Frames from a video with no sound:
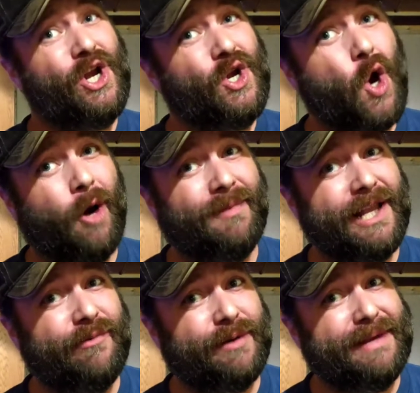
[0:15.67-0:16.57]

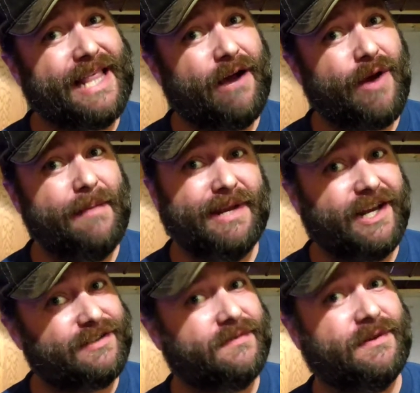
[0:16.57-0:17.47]
Normally it would be that way
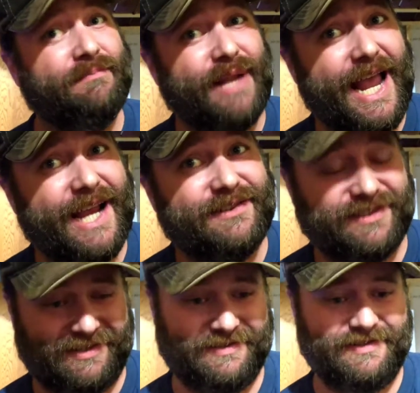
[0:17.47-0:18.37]
because of some
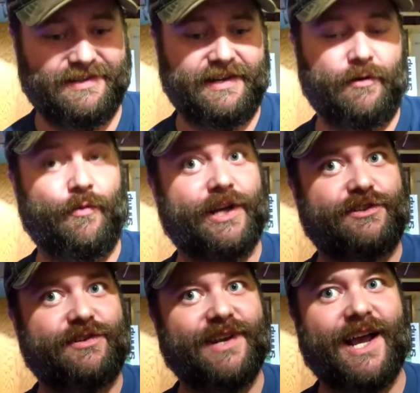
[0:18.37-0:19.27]
plants,
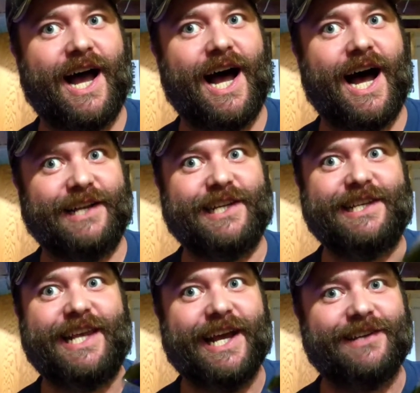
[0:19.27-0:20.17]
which I
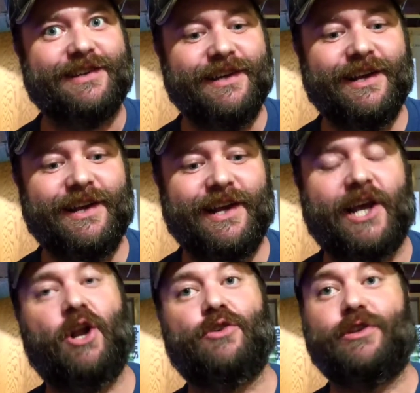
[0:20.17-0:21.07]
did get.
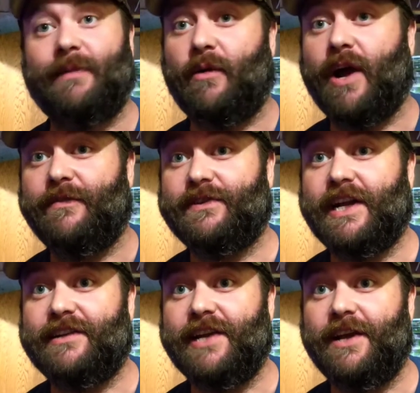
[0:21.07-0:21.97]
And also my wife is
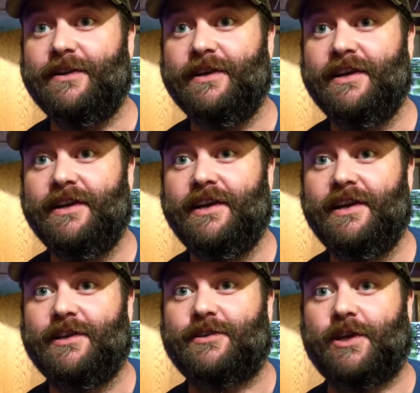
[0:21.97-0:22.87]
out of town.
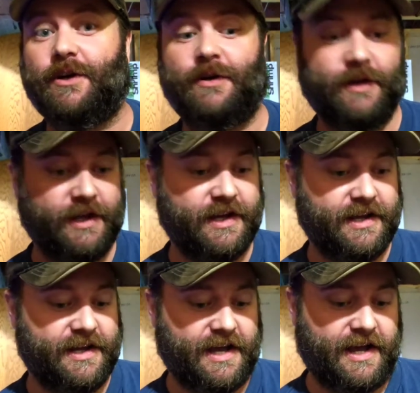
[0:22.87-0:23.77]
So
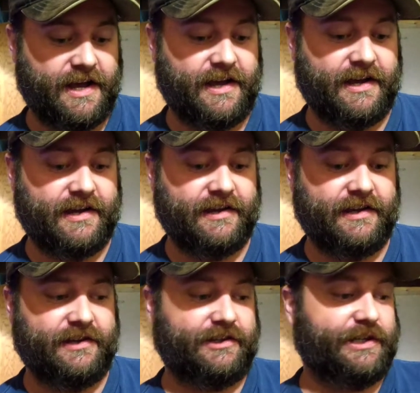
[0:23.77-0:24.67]

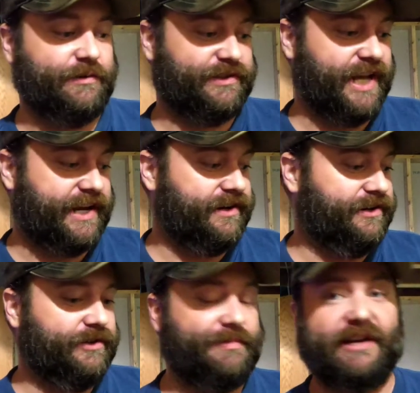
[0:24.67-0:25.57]
she was like,
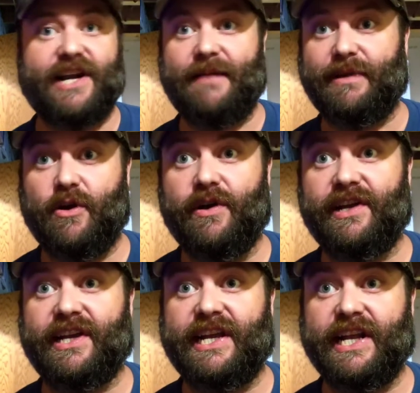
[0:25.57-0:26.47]
you better not be
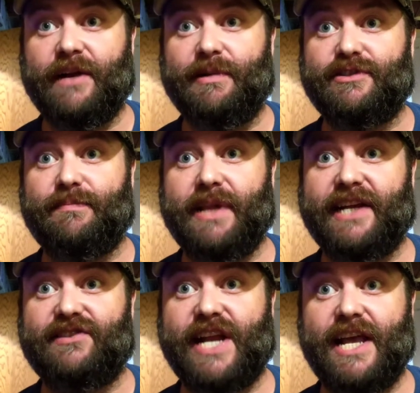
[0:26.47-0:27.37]
going and getting a bunch of
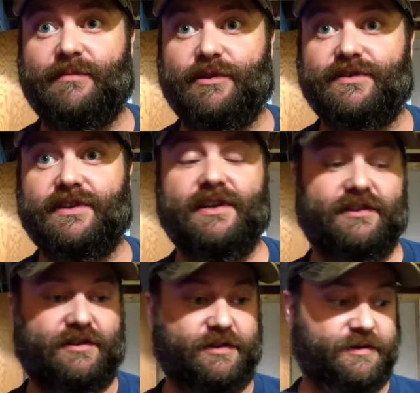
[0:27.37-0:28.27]
plants and animals.
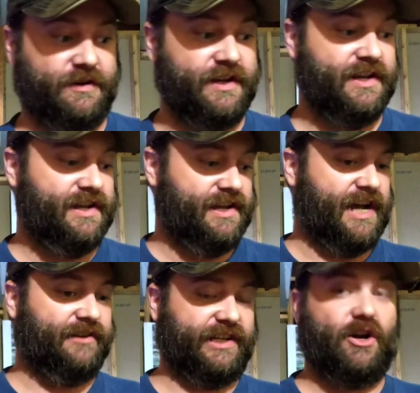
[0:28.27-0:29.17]
So
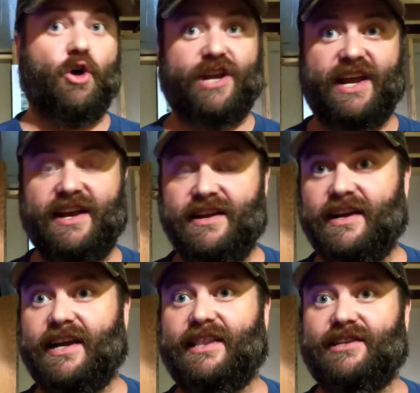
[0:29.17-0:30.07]
I was like, okay.
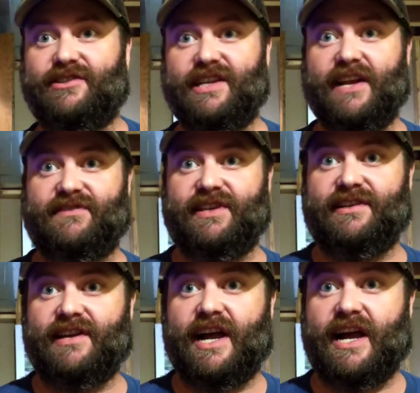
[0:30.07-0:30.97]
And then she left
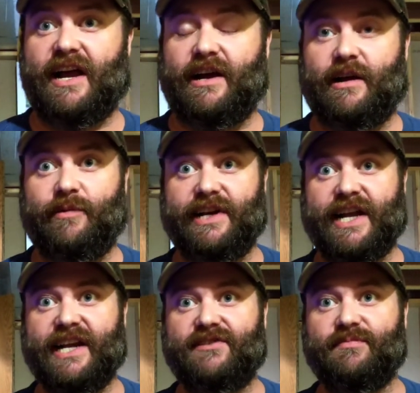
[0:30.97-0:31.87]
and I went
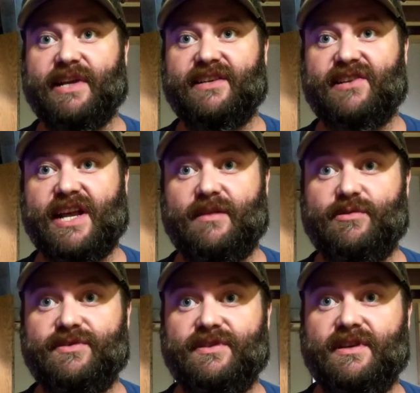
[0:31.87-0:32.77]
and I got some plants and
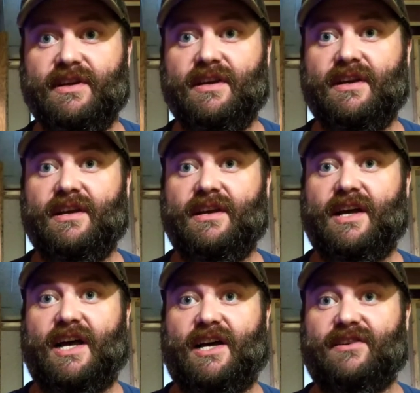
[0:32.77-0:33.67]
animals.
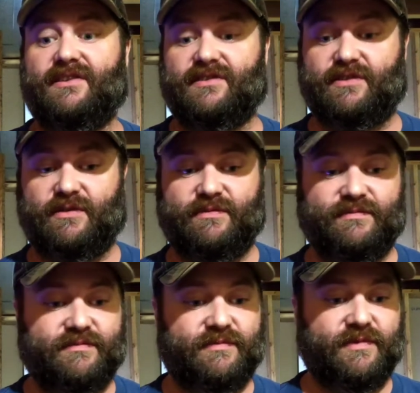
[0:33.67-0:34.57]
So
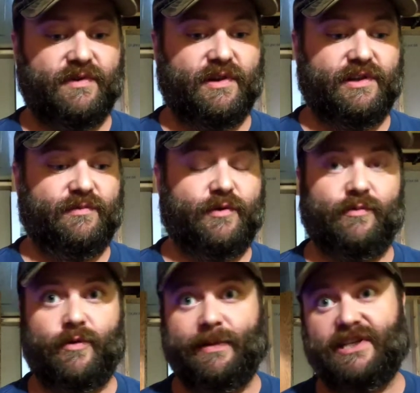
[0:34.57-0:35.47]

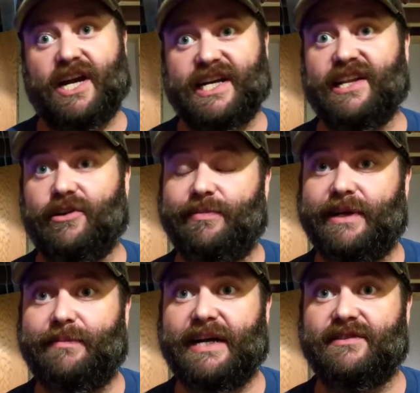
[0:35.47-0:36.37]
we'll be talking a little
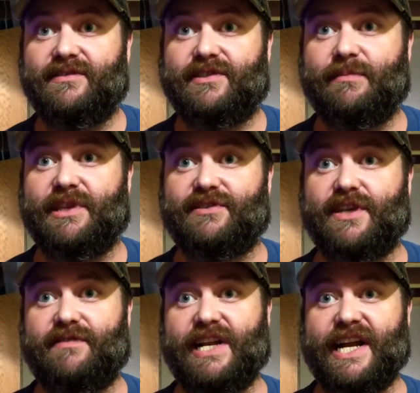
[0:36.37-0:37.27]
bit about some of the
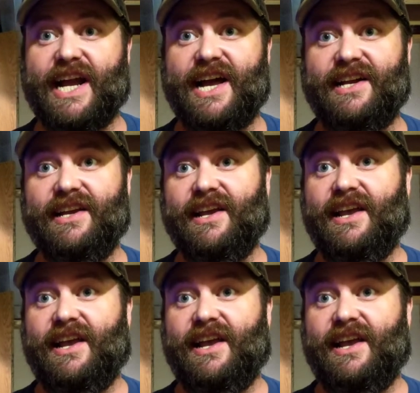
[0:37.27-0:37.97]
stuff that I got.